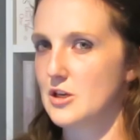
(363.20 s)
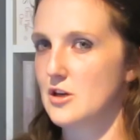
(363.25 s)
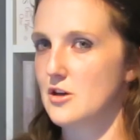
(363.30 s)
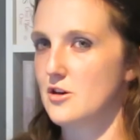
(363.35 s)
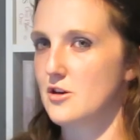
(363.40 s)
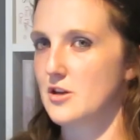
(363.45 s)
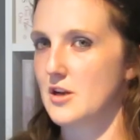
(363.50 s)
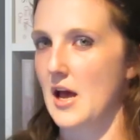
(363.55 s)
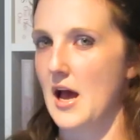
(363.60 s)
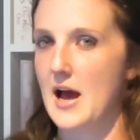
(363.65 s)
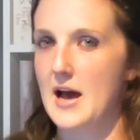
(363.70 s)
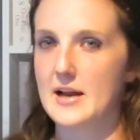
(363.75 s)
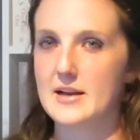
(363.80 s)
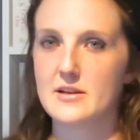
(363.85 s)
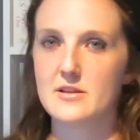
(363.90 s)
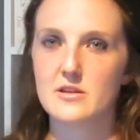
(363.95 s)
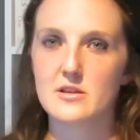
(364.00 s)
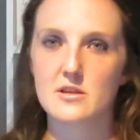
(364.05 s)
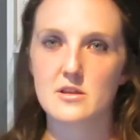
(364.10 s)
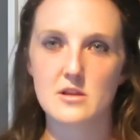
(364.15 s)
good,
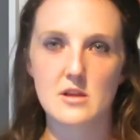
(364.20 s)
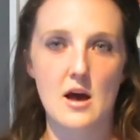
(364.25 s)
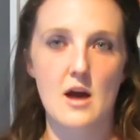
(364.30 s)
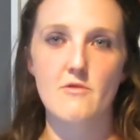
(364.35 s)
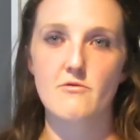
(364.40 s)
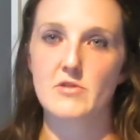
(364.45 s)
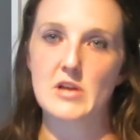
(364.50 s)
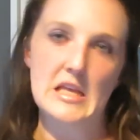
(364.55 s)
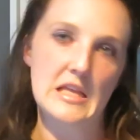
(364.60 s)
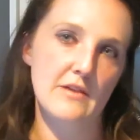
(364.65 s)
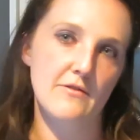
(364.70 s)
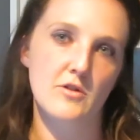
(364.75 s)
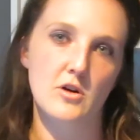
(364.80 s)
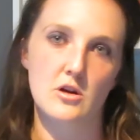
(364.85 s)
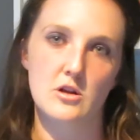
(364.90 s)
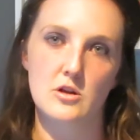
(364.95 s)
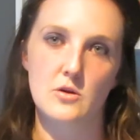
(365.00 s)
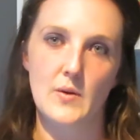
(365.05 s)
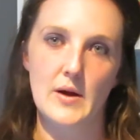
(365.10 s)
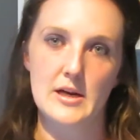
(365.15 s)
and I really love
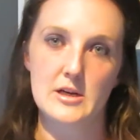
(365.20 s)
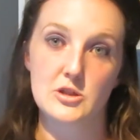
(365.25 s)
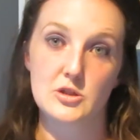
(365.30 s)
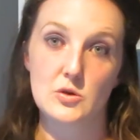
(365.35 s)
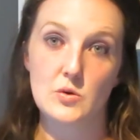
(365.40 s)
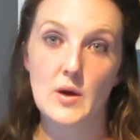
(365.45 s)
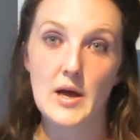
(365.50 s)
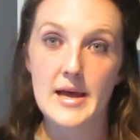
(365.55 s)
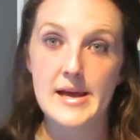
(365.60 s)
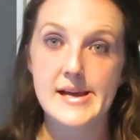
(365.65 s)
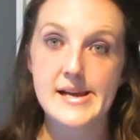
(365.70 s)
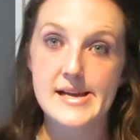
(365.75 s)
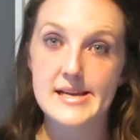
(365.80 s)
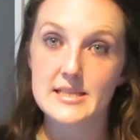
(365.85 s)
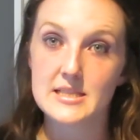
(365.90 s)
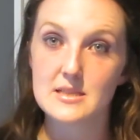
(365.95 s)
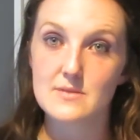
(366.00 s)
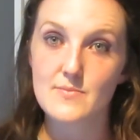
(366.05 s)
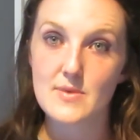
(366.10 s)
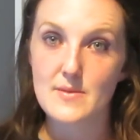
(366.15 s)
Girl on a Wire, so
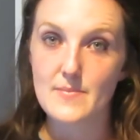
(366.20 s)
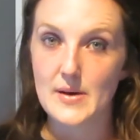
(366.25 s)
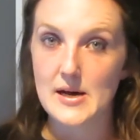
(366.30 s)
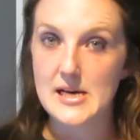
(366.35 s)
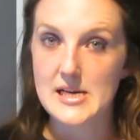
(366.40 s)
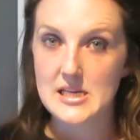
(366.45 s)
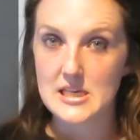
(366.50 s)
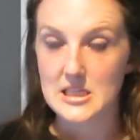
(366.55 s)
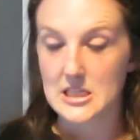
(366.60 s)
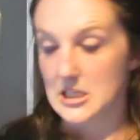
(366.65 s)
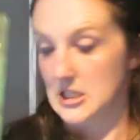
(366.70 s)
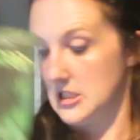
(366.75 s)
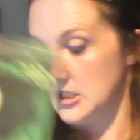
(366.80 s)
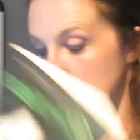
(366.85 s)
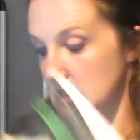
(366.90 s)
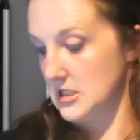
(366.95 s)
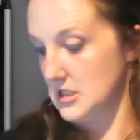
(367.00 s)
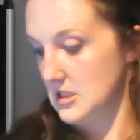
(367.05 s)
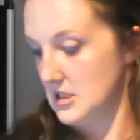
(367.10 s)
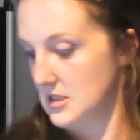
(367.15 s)
hence me buying this.